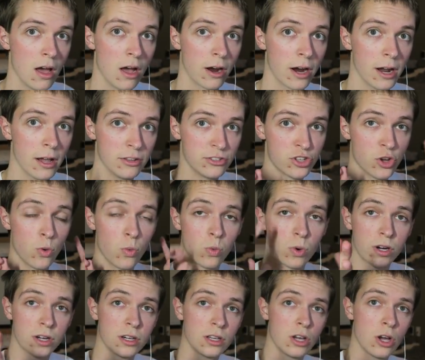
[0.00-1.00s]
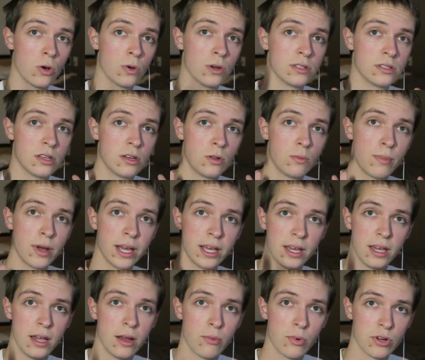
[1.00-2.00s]
All right, so we're gonna go until my
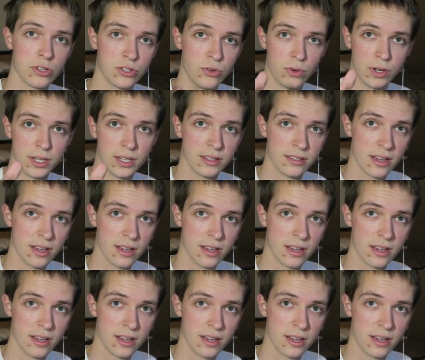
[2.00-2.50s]
camera is going to